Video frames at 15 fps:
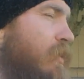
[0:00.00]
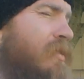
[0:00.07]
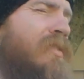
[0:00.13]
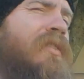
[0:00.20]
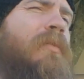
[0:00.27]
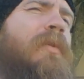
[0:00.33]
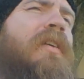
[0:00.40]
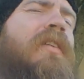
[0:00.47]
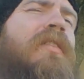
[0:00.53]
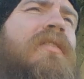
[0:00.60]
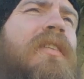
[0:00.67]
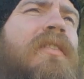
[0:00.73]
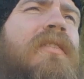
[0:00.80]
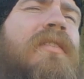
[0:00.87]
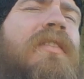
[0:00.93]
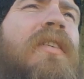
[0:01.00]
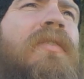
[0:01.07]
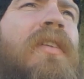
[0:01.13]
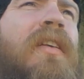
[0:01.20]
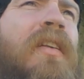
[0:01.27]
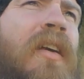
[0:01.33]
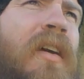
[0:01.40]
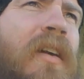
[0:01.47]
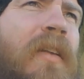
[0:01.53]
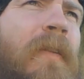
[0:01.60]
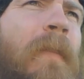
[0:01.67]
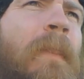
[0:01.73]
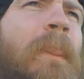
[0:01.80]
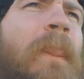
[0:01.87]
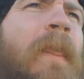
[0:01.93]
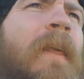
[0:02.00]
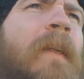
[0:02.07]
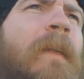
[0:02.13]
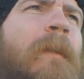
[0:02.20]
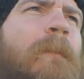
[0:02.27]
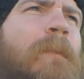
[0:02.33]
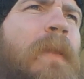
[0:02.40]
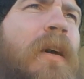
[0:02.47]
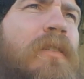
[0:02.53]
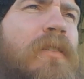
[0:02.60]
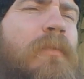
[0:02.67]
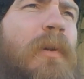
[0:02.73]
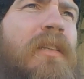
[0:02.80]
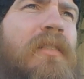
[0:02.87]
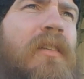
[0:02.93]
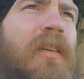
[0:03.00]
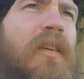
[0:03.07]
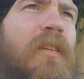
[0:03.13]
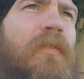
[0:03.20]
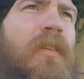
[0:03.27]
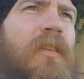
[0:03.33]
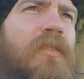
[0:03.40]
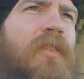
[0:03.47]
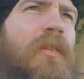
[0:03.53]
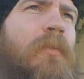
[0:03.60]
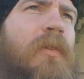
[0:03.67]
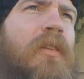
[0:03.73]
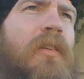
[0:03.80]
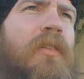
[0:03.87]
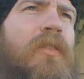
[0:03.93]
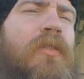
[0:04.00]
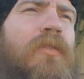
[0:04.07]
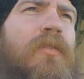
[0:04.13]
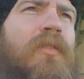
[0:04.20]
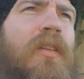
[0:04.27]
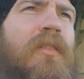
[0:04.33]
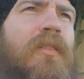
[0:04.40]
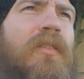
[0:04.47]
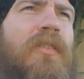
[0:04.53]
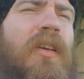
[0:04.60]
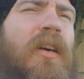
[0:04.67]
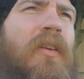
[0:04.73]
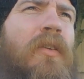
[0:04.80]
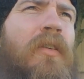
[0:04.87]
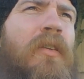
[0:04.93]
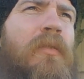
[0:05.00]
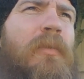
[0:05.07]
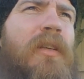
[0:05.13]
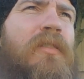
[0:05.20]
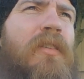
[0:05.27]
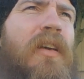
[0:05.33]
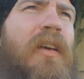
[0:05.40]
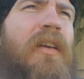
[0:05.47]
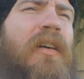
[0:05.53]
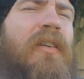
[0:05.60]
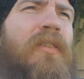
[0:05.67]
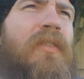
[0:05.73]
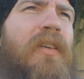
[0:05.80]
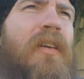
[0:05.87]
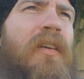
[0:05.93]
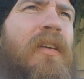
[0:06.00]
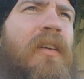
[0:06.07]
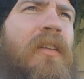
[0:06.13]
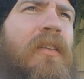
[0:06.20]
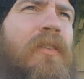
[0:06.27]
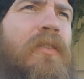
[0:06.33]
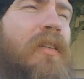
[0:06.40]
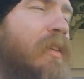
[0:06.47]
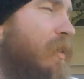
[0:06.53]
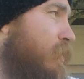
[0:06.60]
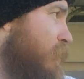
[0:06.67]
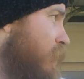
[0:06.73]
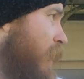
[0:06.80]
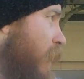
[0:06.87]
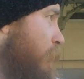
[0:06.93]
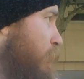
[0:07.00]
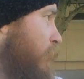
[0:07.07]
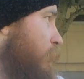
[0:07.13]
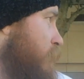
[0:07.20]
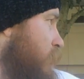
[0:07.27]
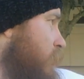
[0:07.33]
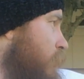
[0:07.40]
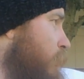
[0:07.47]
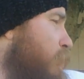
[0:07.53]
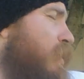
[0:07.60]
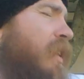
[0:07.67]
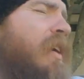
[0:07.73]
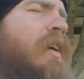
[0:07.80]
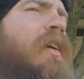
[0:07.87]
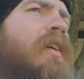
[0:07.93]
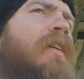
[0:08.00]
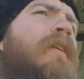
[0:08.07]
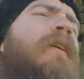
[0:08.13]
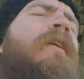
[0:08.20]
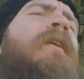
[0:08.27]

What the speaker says: There was nobody here. It was like 7 at night, and I was just about to leave. The gym closed. I took a shower and I was about to head out, and the only thing that was happening was a little play.